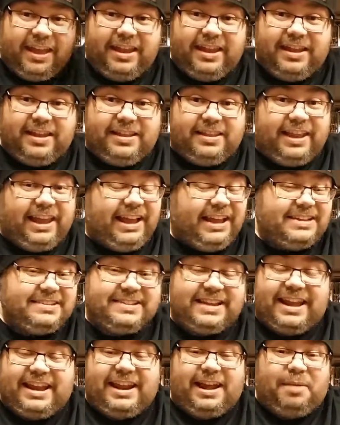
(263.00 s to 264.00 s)
I said,
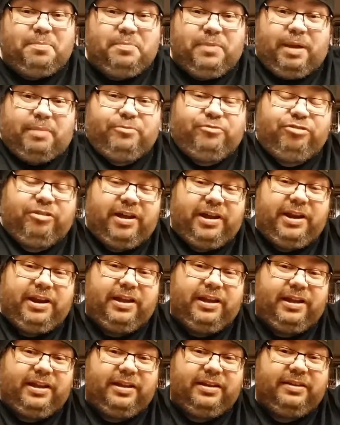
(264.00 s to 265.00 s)
I'm trying
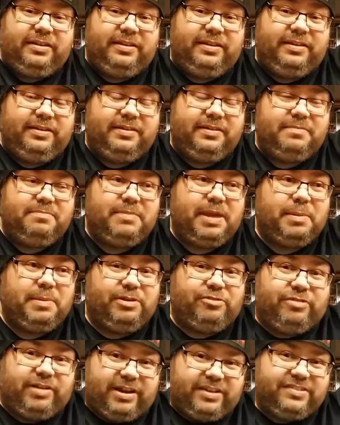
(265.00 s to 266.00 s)
to maybe try to
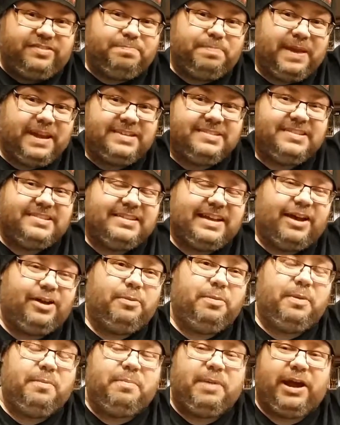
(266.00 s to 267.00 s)
space this out a bit
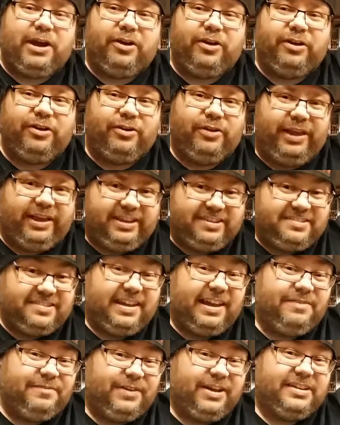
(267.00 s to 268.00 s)
better and do like a Sci-Fi
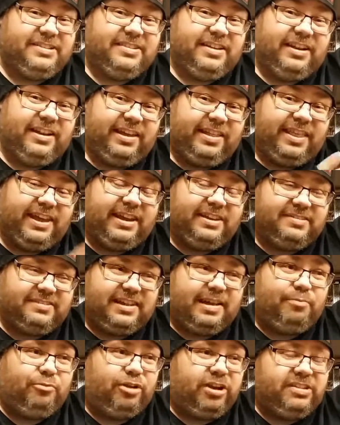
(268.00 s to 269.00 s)
Sunday than a Samurai
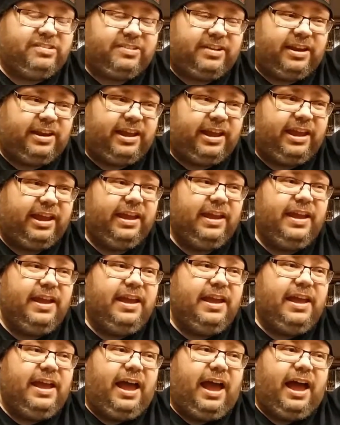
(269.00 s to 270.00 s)
Sunday.
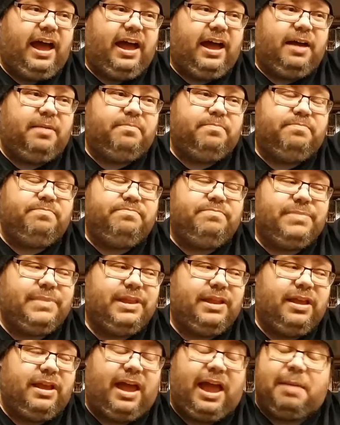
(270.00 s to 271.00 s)

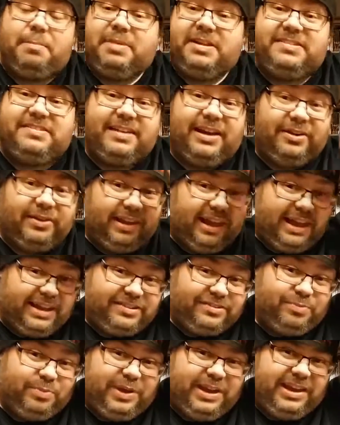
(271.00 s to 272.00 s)
I missed out last
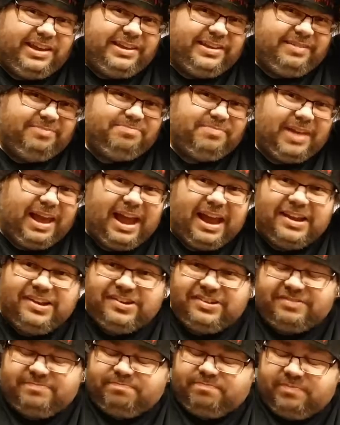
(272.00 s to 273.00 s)
week. I just
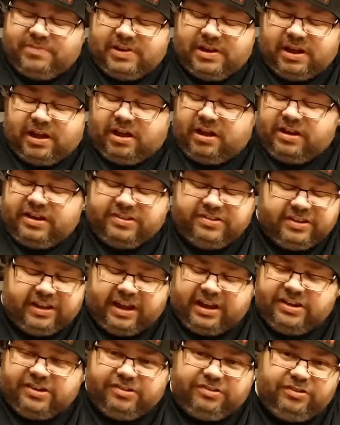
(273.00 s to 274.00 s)

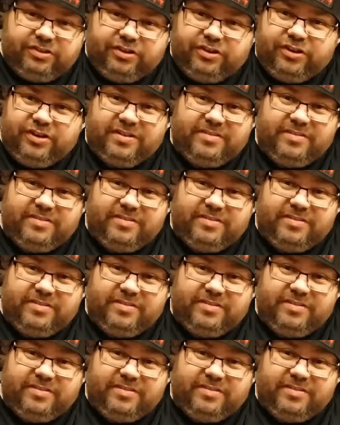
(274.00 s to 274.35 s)
couldn't